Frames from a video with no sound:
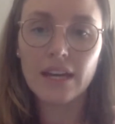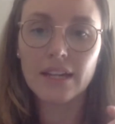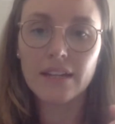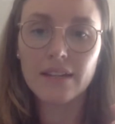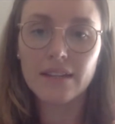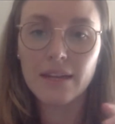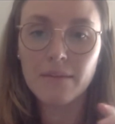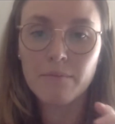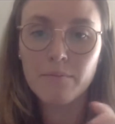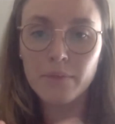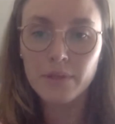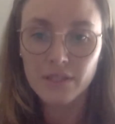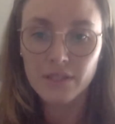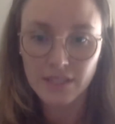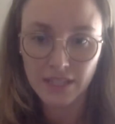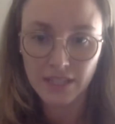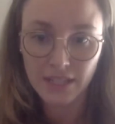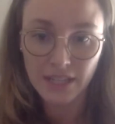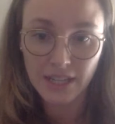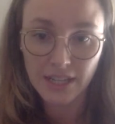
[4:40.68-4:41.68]
and then
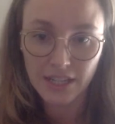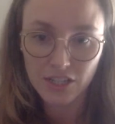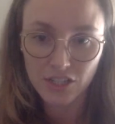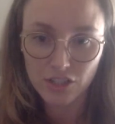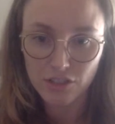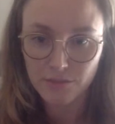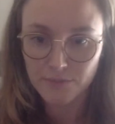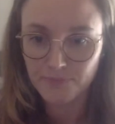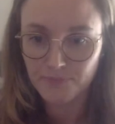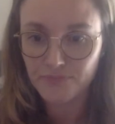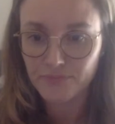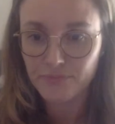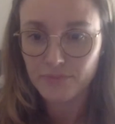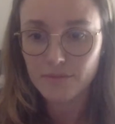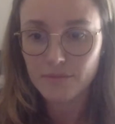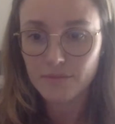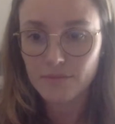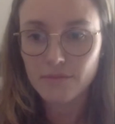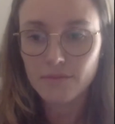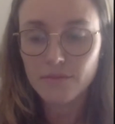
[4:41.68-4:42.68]
build a cache.
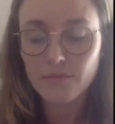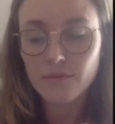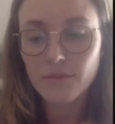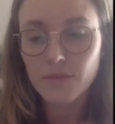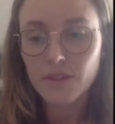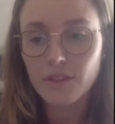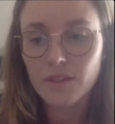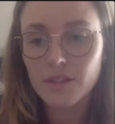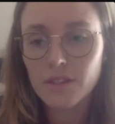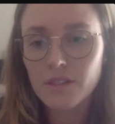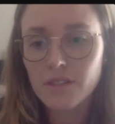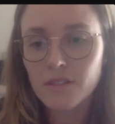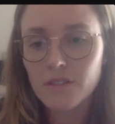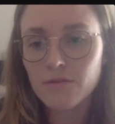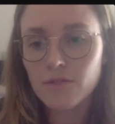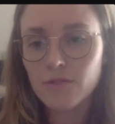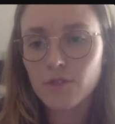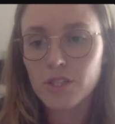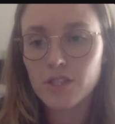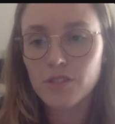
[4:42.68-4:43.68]
This
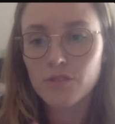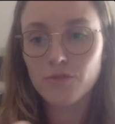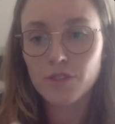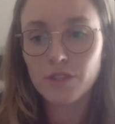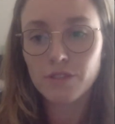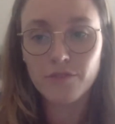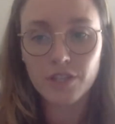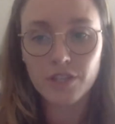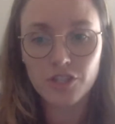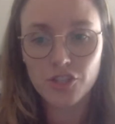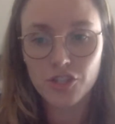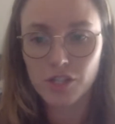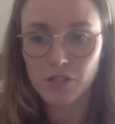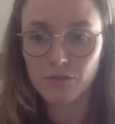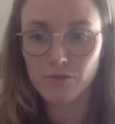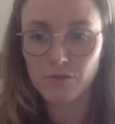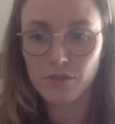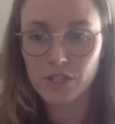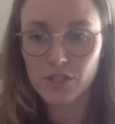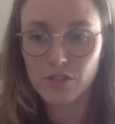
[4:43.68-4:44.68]
avoids
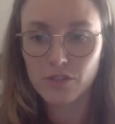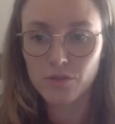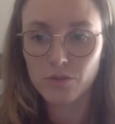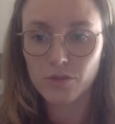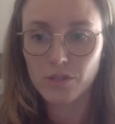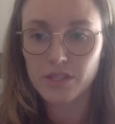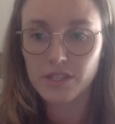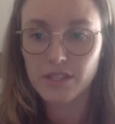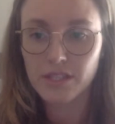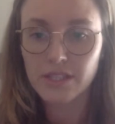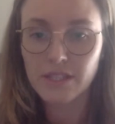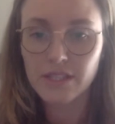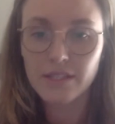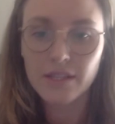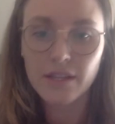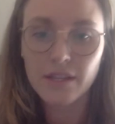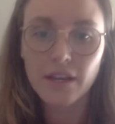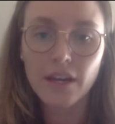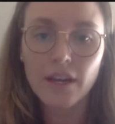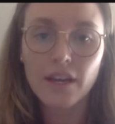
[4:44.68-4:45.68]
refetching
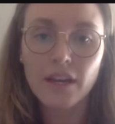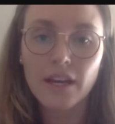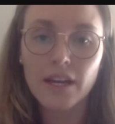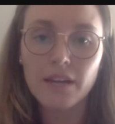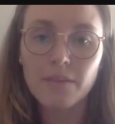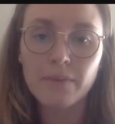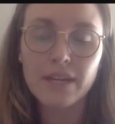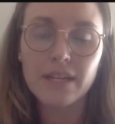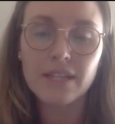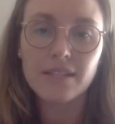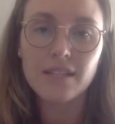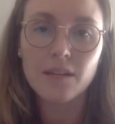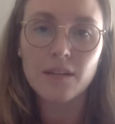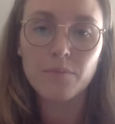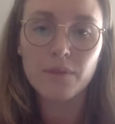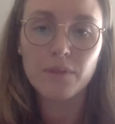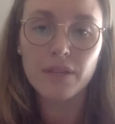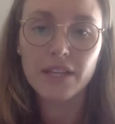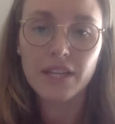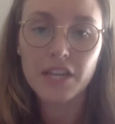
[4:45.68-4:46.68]
resources and makes the
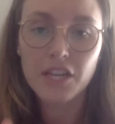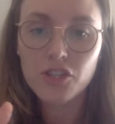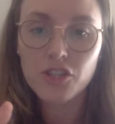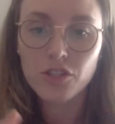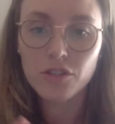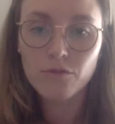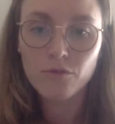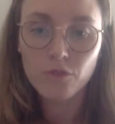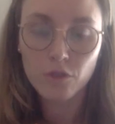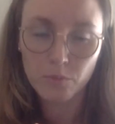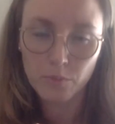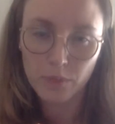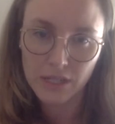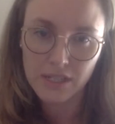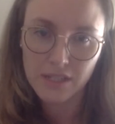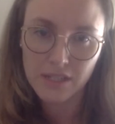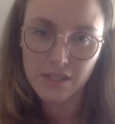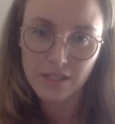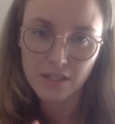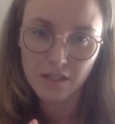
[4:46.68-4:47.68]
application
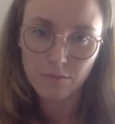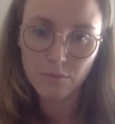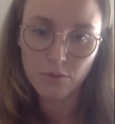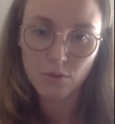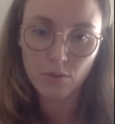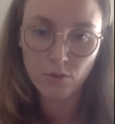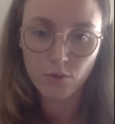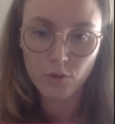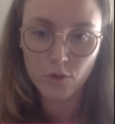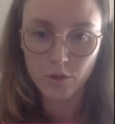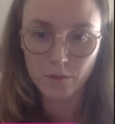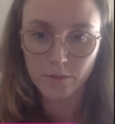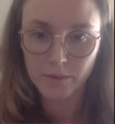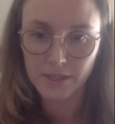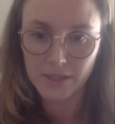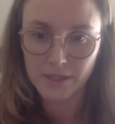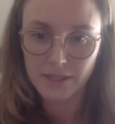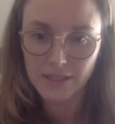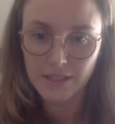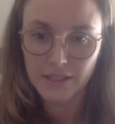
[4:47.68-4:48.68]
robust and
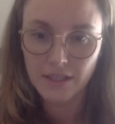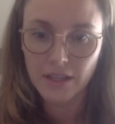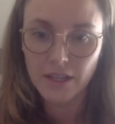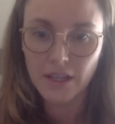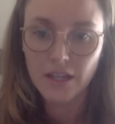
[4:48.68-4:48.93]
performant.